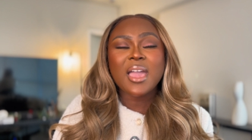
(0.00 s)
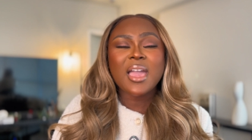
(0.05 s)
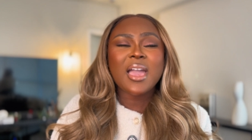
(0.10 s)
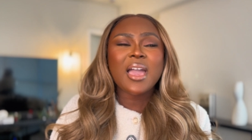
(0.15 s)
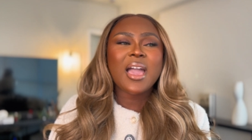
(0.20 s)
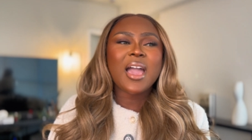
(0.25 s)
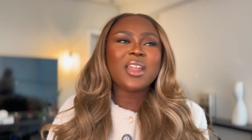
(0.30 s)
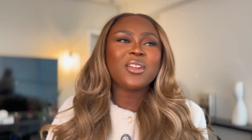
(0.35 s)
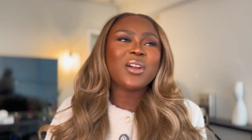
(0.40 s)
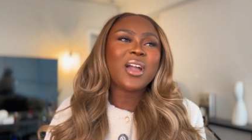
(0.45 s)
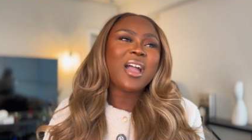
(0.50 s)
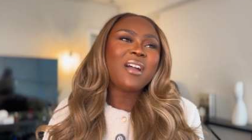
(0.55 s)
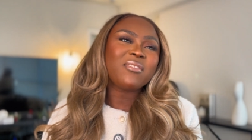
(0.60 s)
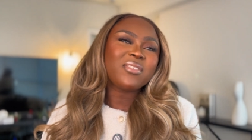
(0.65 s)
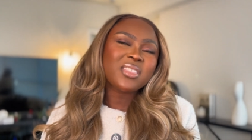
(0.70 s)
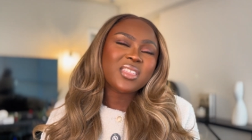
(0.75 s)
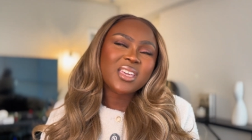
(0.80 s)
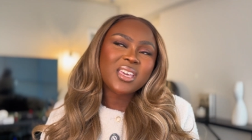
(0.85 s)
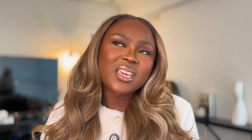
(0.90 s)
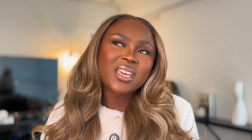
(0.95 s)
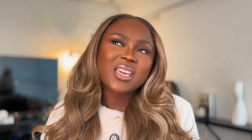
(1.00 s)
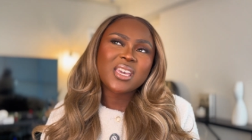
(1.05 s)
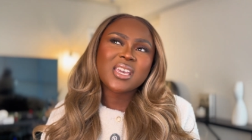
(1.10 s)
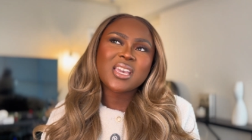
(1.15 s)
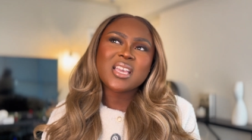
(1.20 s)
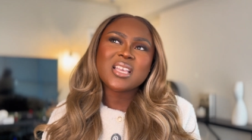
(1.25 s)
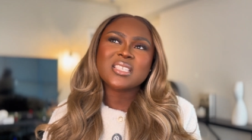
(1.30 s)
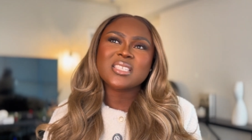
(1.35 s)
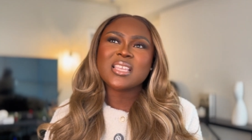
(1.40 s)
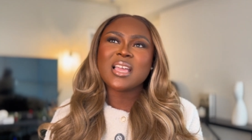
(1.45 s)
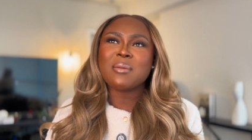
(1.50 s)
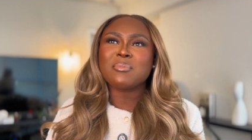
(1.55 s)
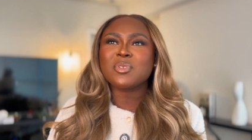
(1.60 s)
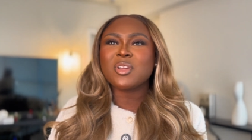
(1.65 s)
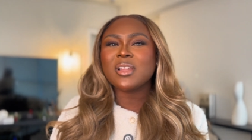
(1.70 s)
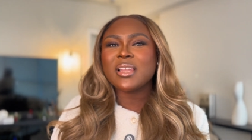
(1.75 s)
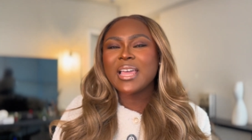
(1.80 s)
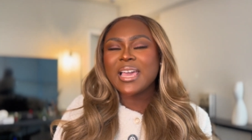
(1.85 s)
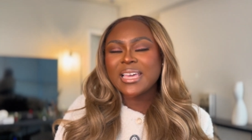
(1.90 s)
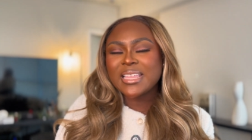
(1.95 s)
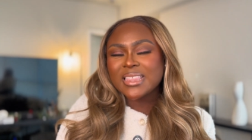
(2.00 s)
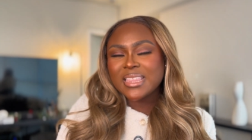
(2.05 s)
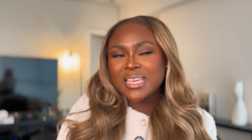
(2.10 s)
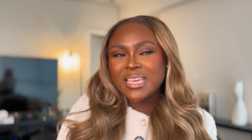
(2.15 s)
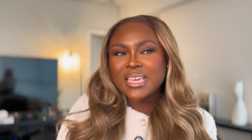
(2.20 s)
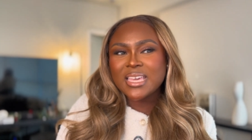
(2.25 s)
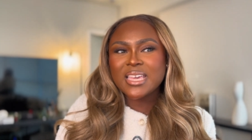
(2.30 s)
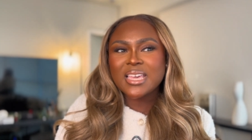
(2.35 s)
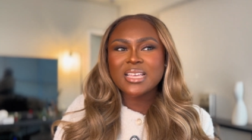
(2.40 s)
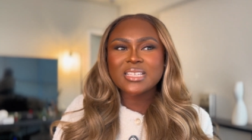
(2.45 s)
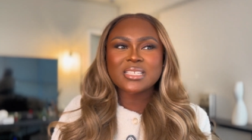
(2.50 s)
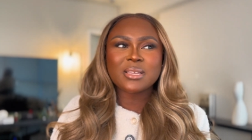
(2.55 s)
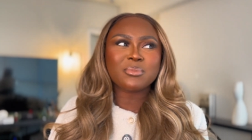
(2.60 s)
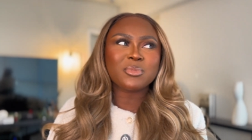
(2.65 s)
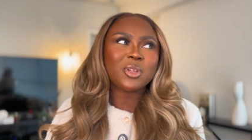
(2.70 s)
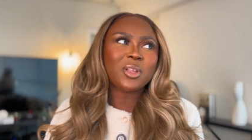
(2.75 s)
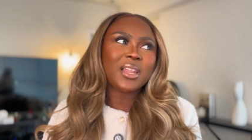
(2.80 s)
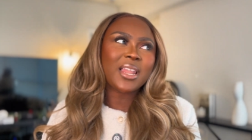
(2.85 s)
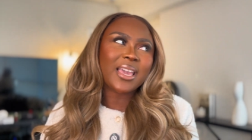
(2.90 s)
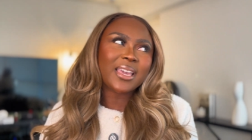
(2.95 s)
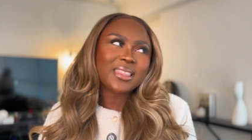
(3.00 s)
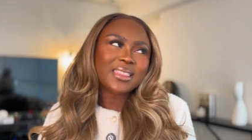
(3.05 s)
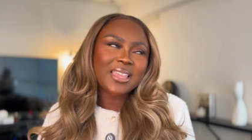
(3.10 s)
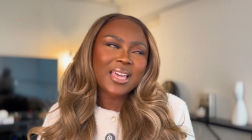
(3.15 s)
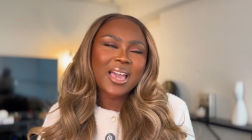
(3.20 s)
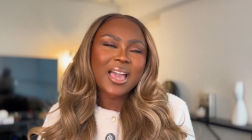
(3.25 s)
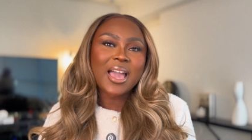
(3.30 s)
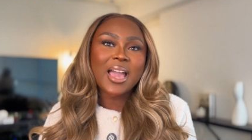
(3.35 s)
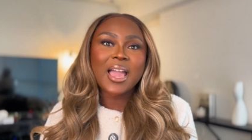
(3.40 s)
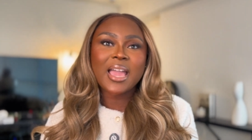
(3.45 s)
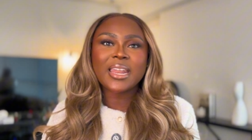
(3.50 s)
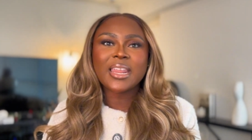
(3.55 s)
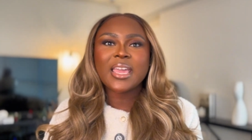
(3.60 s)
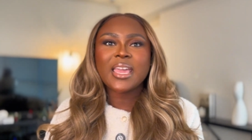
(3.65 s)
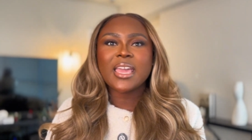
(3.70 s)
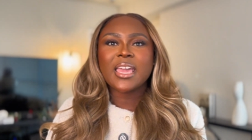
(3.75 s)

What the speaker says: I don't have this. I'm not like this. I'm not like that.